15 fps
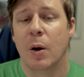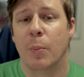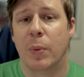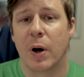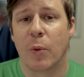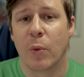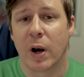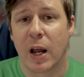
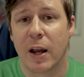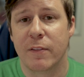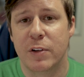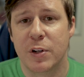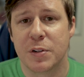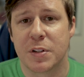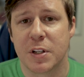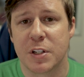but what I've
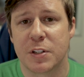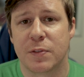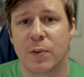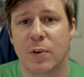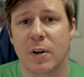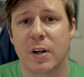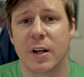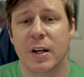used this
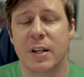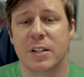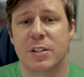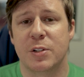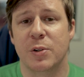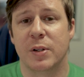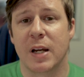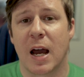for is
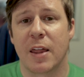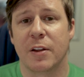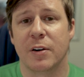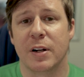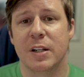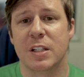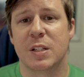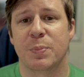to
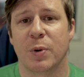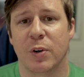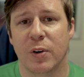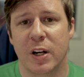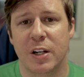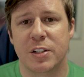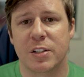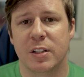gather
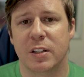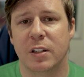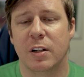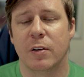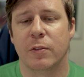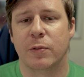inspiration